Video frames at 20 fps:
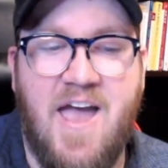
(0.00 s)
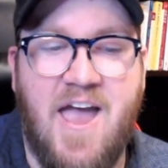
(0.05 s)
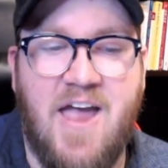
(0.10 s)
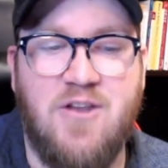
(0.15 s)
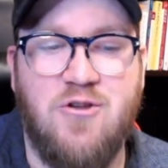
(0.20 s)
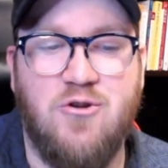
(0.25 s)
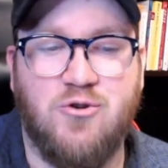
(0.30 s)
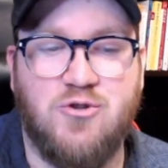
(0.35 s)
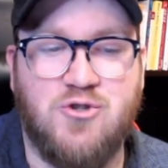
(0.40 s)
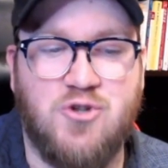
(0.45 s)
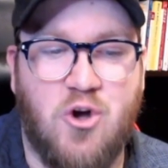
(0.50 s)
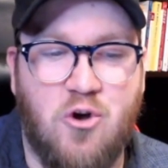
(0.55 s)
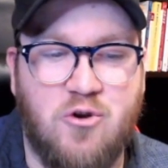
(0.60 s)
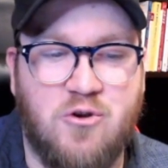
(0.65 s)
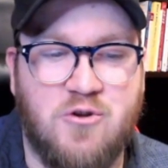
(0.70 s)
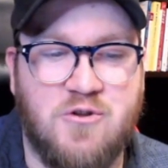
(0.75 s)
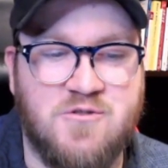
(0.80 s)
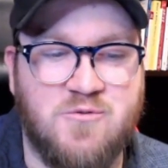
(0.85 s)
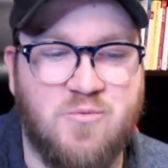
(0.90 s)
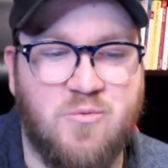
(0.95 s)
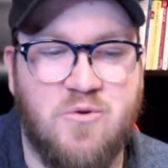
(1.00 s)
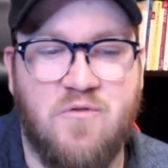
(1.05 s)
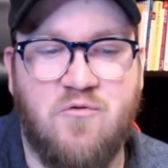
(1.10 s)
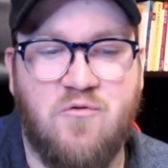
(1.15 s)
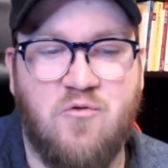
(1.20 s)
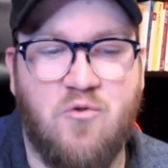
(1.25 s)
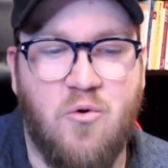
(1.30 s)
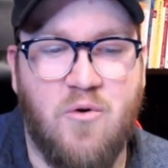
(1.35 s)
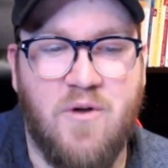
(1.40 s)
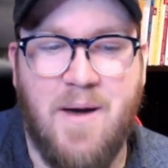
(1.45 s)
and your tokens would
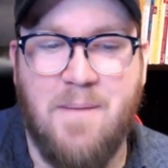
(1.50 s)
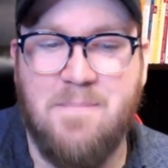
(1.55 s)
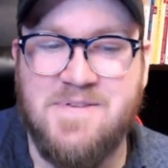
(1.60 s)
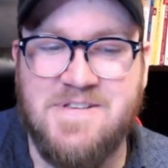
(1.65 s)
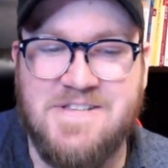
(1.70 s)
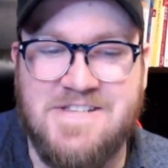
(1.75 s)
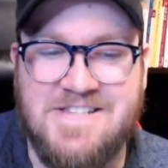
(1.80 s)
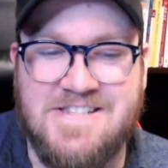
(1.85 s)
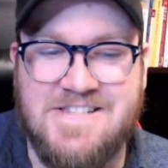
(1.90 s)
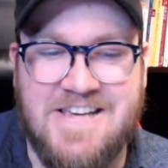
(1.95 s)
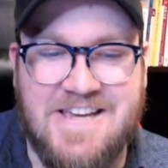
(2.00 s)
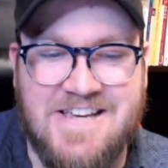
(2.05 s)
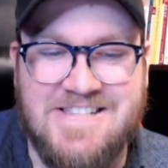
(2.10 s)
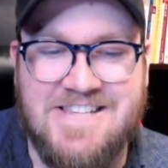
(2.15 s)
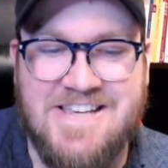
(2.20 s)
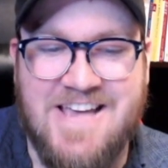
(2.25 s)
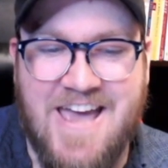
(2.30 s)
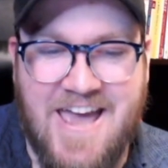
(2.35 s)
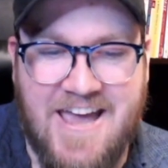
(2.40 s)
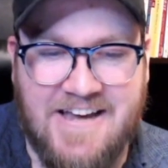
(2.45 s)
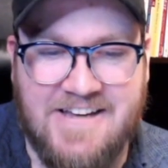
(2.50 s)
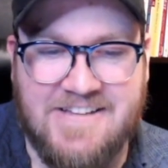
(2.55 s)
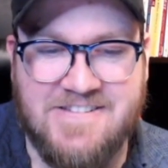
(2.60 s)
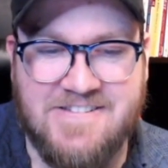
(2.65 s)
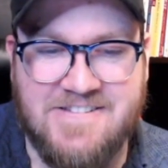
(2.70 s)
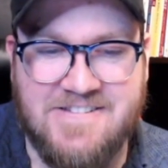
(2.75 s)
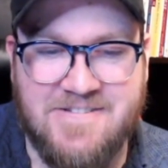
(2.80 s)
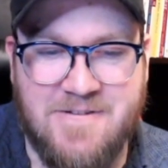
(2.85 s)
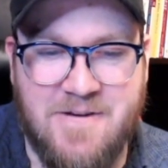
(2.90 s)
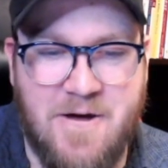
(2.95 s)
have gone up six
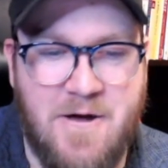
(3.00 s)
X,